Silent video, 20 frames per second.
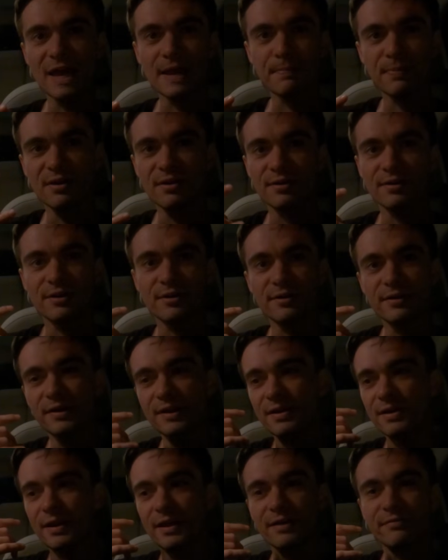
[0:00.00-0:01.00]
my
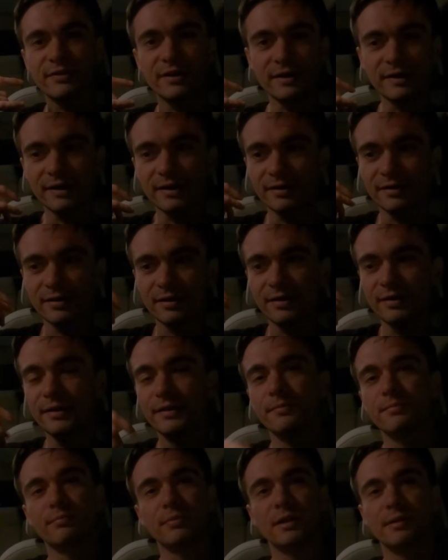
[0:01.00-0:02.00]
burger didn't have onion
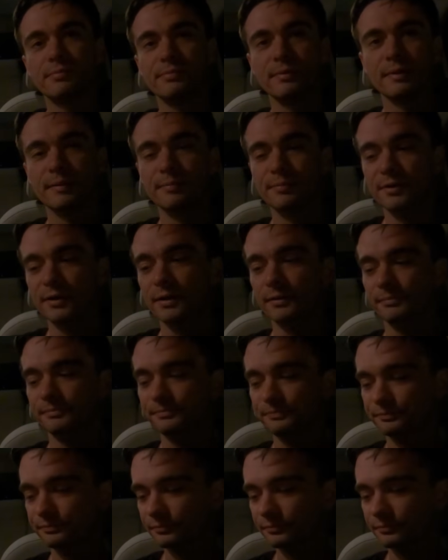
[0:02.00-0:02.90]
on it, and blah, blah, blah.